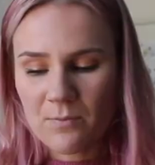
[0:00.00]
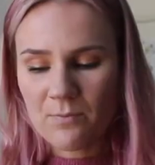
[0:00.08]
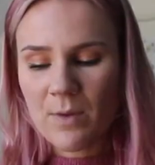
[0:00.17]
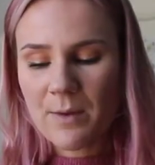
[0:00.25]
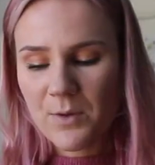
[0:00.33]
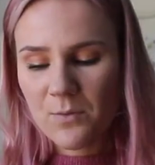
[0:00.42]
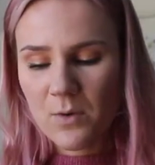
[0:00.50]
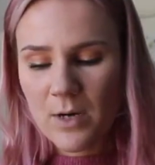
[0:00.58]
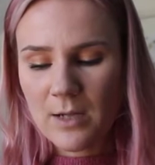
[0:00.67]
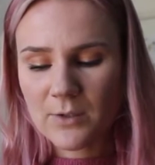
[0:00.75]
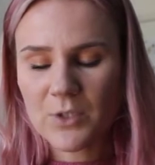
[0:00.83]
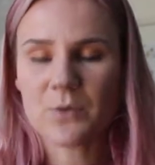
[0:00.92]
Maybe what
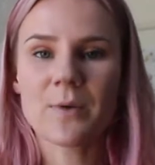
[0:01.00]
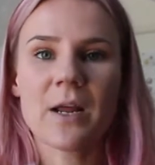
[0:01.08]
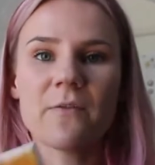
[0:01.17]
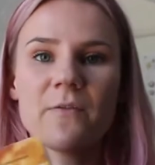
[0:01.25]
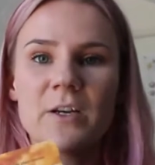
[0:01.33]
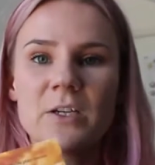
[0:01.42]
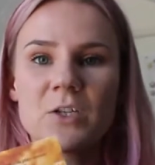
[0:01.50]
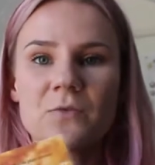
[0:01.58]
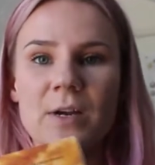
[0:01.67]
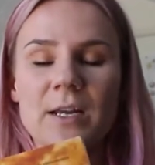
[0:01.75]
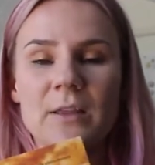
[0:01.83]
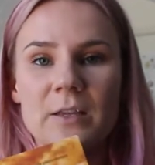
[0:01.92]
I'll do when I finish
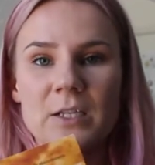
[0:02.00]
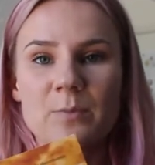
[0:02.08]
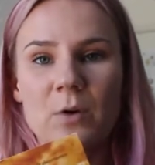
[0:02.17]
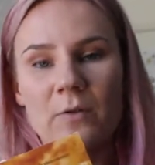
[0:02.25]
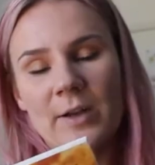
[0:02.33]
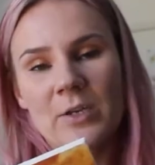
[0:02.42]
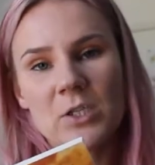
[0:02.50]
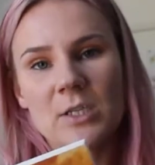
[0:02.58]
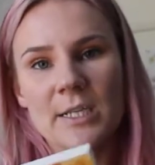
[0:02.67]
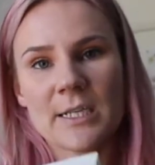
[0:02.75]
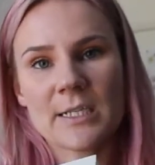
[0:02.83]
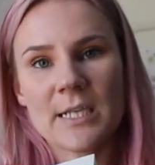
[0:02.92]
reading this book
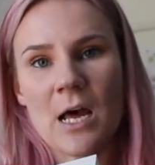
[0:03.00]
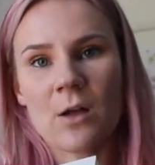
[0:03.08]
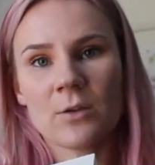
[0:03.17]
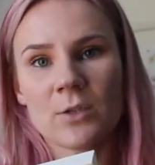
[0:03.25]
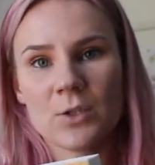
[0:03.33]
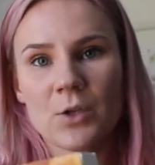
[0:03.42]
eventually is I'll